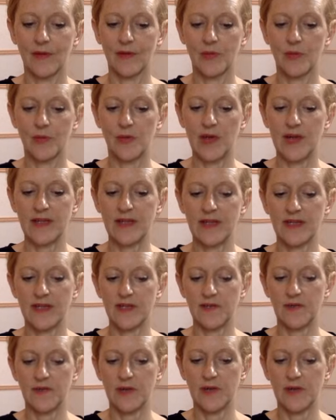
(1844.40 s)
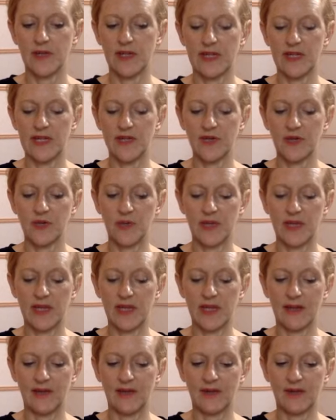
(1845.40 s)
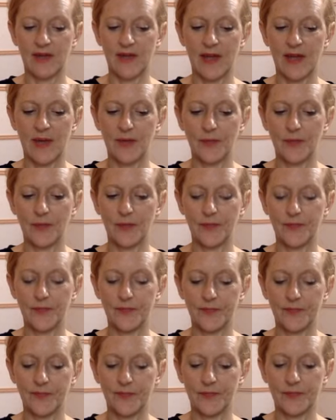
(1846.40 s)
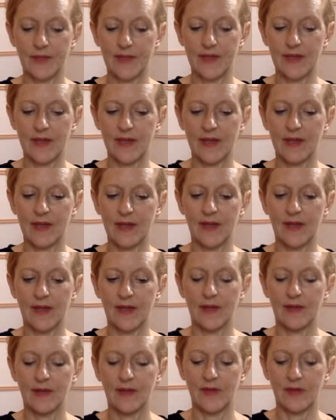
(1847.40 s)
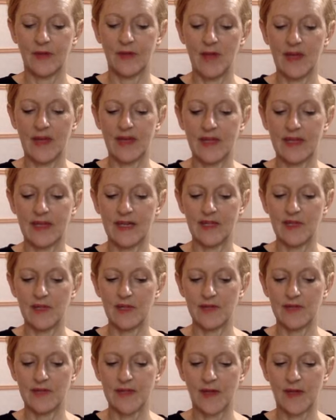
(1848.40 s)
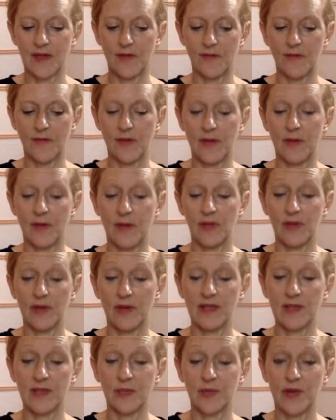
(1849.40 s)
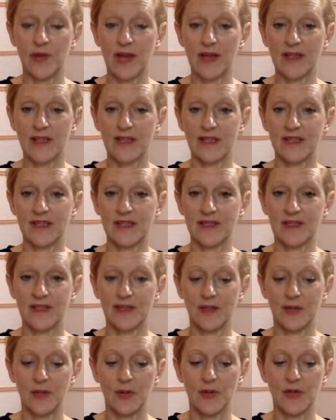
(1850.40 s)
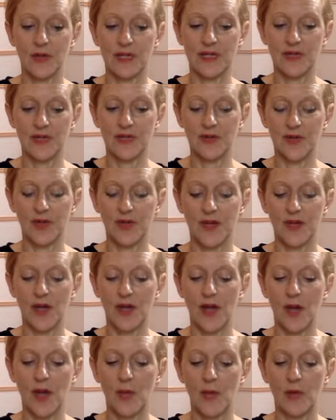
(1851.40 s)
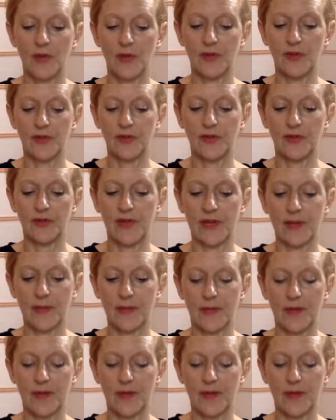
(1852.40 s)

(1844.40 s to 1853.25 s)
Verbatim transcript: practice of Yoga Nidra begins now. Say mentally to yourself, I'm going to practice Yoga Nidra, I will not sleep.